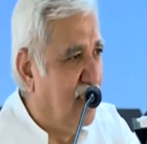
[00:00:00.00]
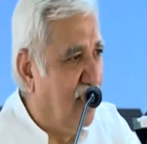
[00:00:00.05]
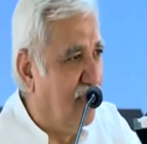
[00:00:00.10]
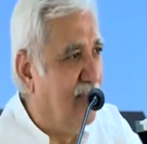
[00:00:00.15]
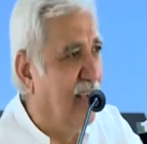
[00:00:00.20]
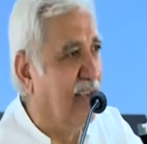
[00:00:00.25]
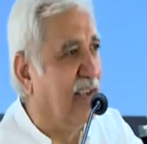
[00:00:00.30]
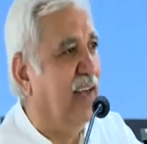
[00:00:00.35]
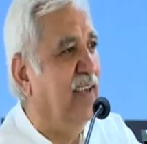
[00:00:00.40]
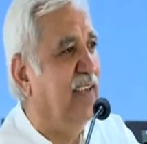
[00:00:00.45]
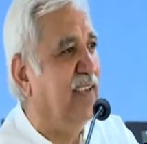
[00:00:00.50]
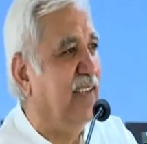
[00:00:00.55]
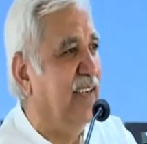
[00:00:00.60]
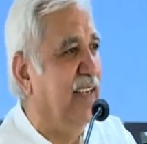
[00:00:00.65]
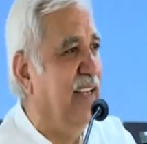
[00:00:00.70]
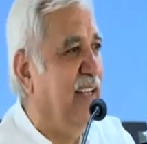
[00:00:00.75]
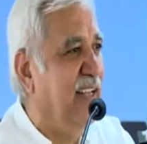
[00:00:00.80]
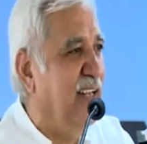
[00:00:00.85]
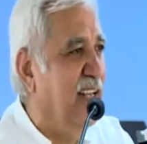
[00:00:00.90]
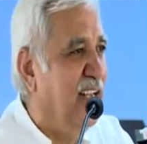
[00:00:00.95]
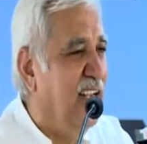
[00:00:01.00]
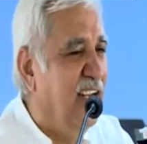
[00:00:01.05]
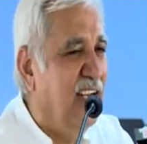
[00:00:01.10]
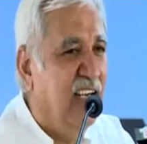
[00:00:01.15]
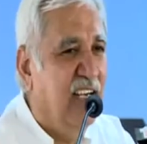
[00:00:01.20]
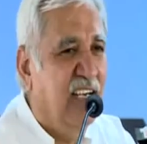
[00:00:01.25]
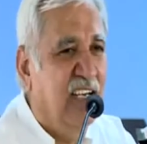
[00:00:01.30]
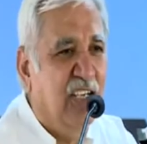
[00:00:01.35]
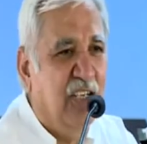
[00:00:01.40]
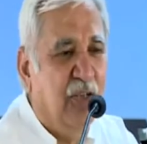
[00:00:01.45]
of the country
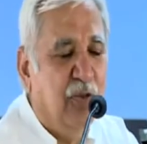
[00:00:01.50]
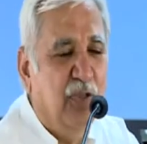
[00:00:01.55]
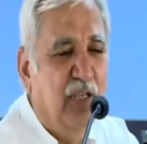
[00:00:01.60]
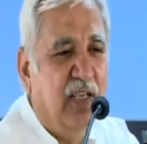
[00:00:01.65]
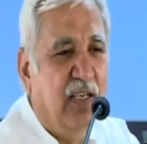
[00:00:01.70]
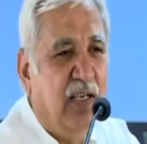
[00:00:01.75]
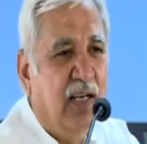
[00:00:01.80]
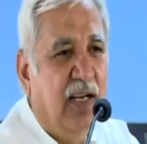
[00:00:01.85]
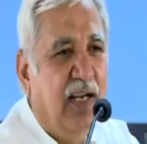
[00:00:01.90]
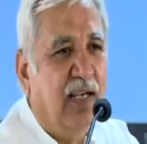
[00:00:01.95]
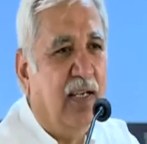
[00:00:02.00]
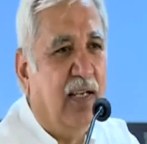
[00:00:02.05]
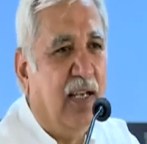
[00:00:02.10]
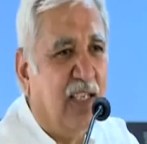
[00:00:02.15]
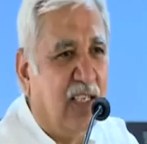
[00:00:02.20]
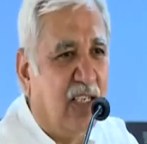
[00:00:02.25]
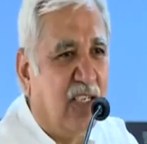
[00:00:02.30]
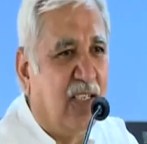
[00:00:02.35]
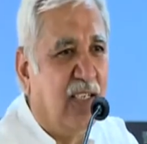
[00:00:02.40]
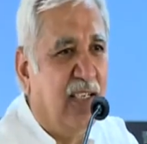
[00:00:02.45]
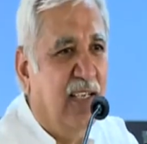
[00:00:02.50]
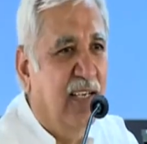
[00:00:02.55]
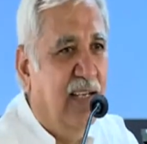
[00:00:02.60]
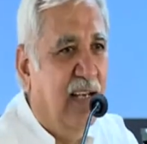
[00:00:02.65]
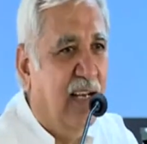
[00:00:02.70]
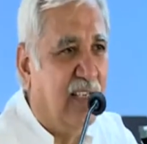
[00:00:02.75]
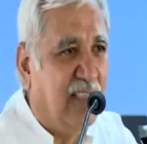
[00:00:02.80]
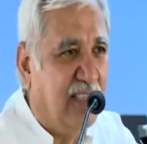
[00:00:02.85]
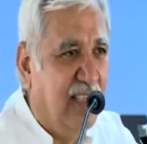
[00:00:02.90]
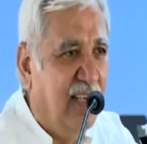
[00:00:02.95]
to the greatest
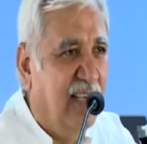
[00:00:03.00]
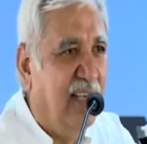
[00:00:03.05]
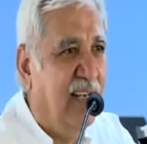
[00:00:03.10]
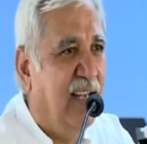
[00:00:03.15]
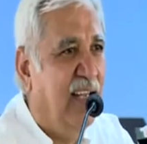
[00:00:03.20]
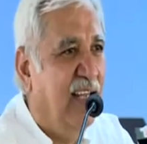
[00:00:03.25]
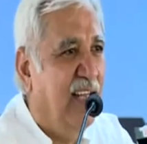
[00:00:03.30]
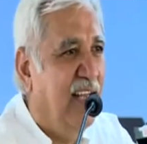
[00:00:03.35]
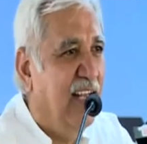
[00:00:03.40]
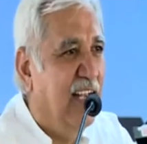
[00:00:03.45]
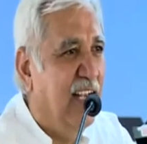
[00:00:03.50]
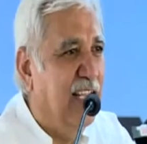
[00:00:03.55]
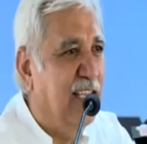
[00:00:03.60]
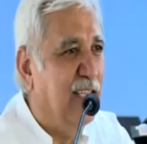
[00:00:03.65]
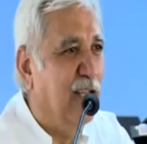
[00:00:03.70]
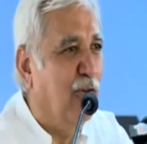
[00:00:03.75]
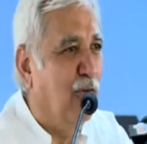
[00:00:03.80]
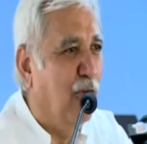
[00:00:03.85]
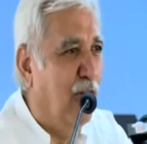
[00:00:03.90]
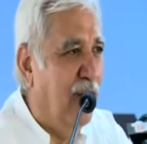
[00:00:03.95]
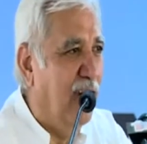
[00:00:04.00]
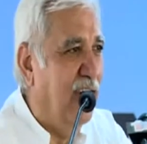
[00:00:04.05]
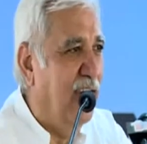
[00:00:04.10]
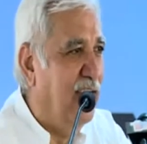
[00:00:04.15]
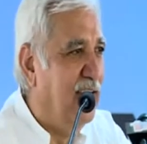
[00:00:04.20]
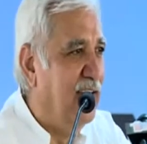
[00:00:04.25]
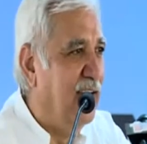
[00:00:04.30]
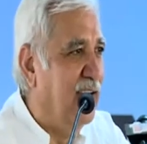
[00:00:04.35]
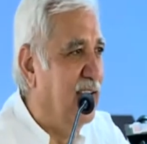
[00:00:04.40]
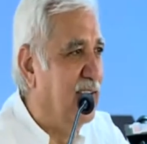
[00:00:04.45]
election in the
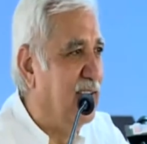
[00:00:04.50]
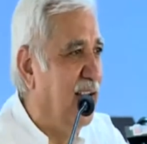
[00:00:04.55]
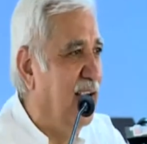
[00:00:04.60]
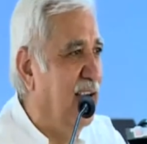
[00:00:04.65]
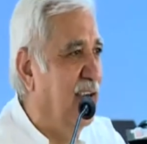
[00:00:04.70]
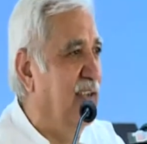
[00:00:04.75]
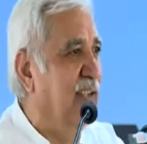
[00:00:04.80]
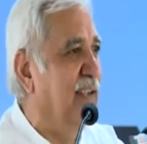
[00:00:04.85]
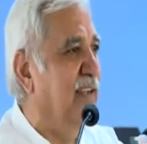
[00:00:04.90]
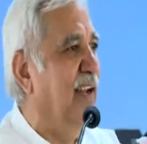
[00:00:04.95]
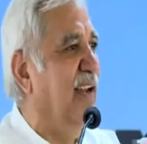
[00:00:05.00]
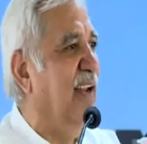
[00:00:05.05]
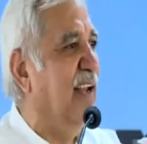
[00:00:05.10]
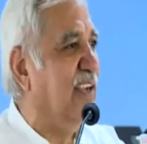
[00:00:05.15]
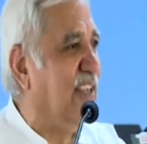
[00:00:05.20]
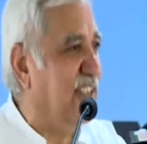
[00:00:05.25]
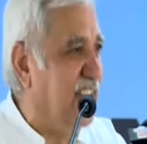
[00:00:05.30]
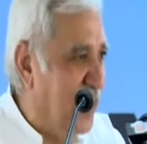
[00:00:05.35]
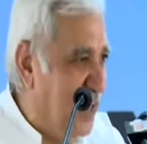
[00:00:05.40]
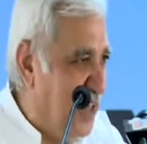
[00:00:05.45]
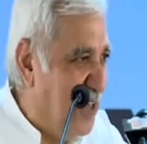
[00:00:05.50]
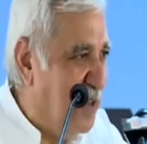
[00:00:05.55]
world, that is the Indian election.